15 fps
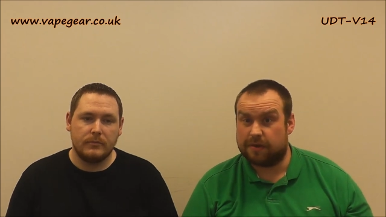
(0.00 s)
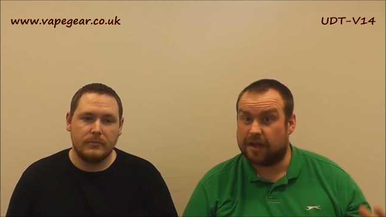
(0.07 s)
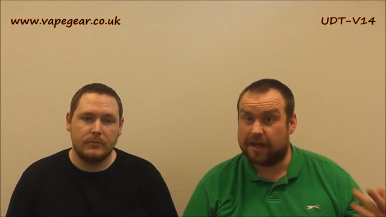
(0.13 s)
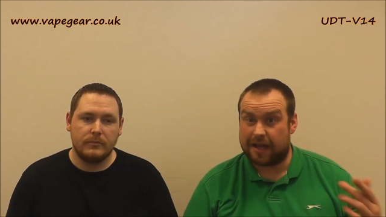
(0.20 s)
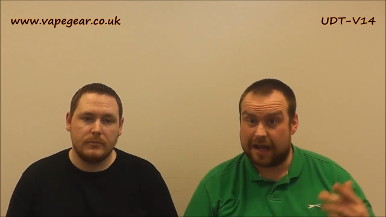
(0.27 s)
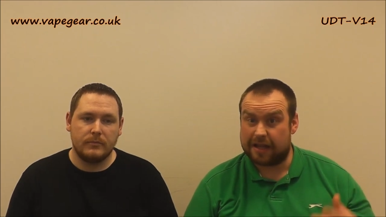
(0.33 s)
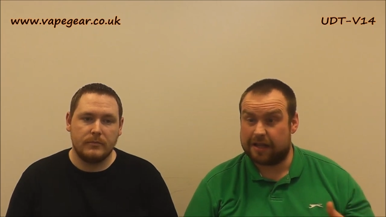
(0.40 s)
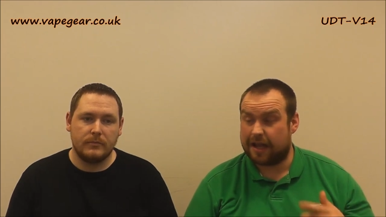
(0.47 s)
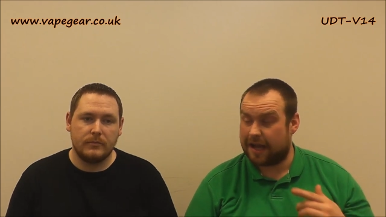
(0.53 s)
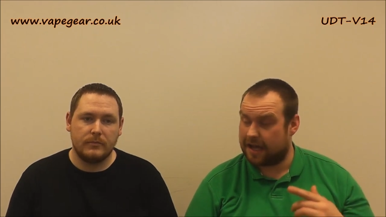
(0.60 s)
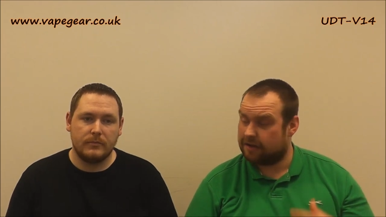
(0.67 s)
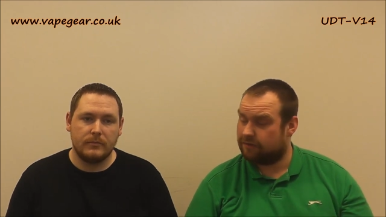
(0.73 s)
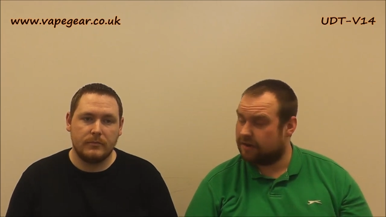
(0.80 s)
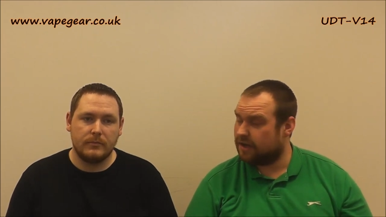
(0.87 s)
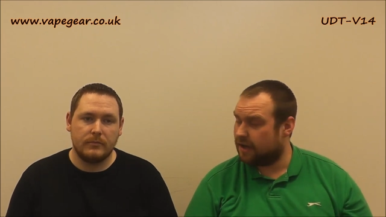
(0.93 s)
Speaker 1: But they had it
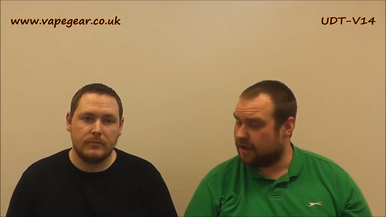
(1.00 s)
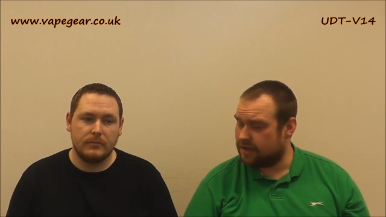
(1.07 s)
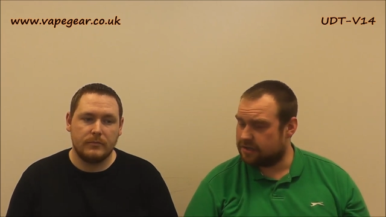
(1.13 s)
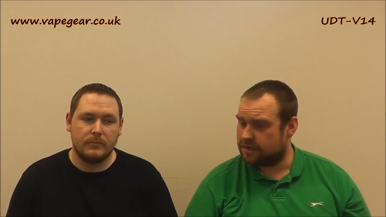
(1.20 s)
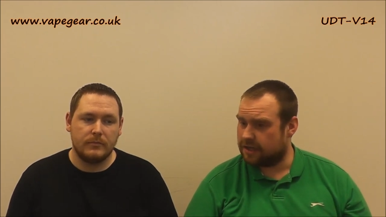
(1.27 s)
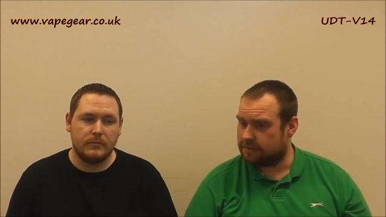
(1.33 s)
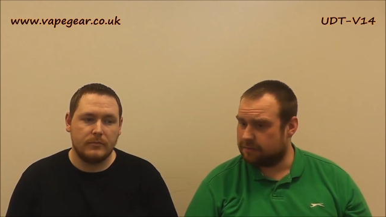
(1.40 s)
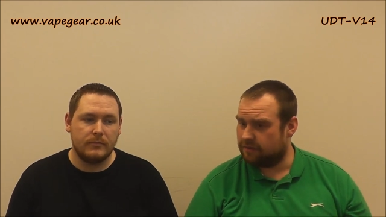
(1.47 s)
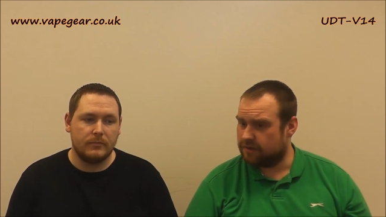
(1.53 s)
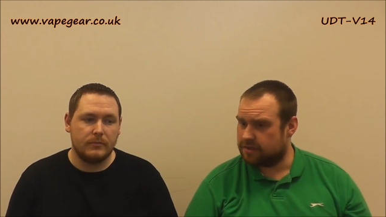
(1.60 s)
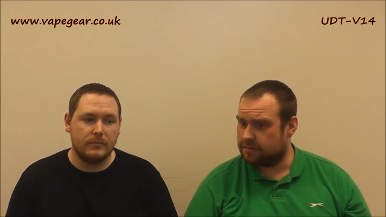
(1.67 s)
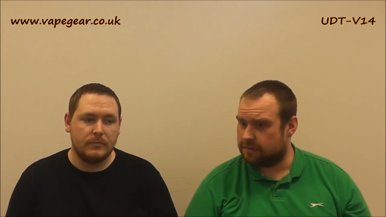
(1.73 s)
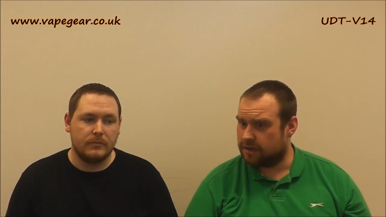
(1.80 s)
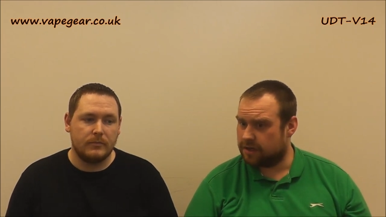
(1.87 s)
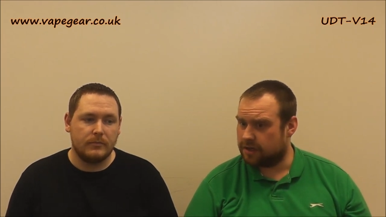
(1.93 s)
had actually had been
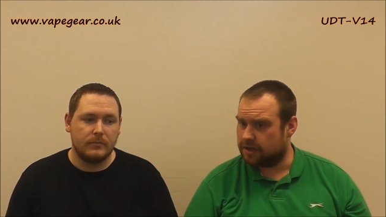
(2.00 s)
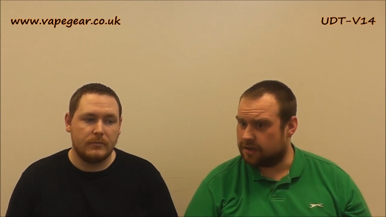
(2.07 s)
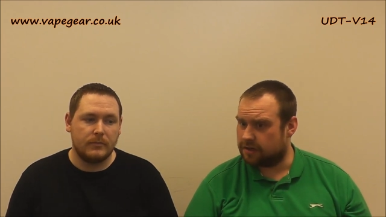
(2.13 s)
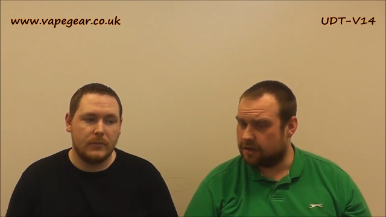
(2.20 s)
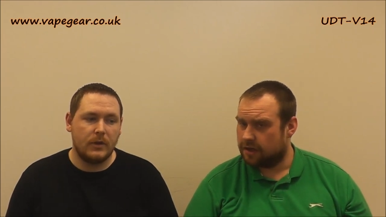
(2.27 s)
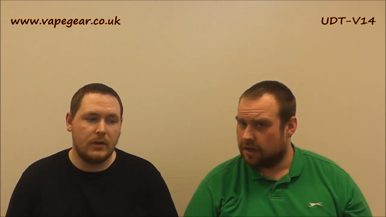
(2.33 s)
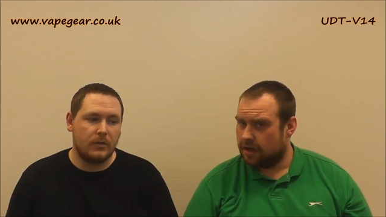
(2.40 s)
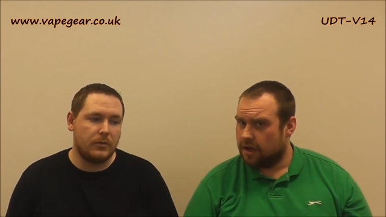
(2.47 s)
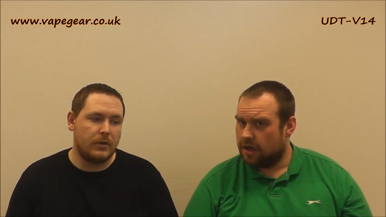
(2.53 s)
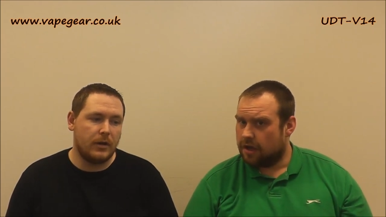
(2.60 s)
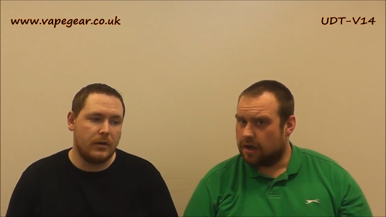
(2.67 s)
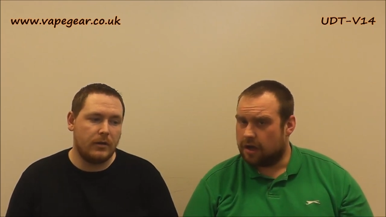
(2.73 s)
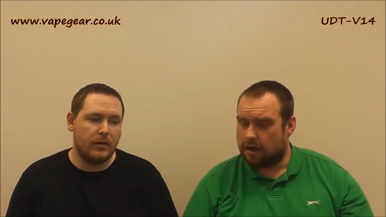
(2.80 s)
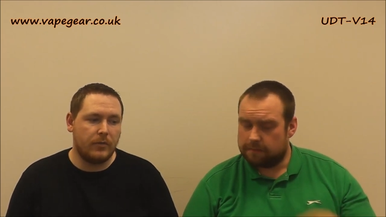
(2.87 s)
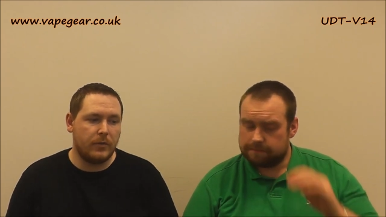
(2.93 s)
recently cleaned. Yeah, we
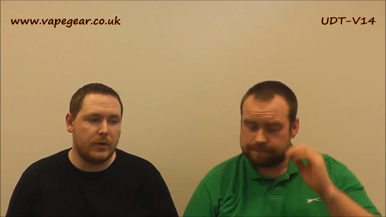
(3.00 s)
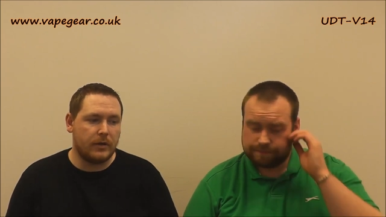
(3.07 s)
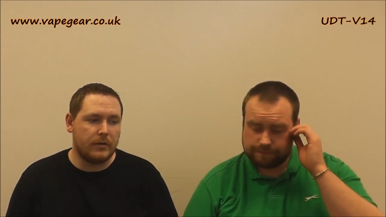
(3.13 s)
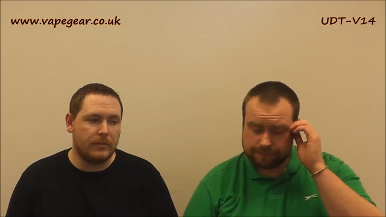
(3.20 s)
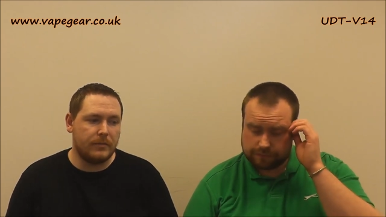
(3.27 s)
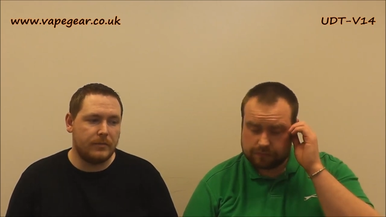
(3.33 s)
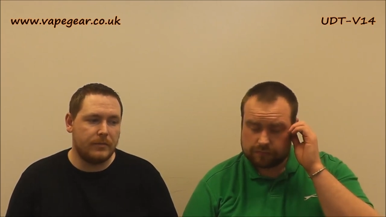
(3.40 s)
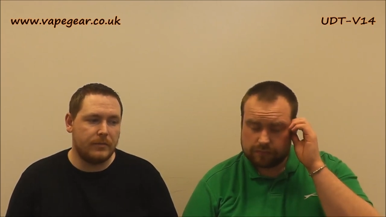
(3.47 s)
done um, in a um, week.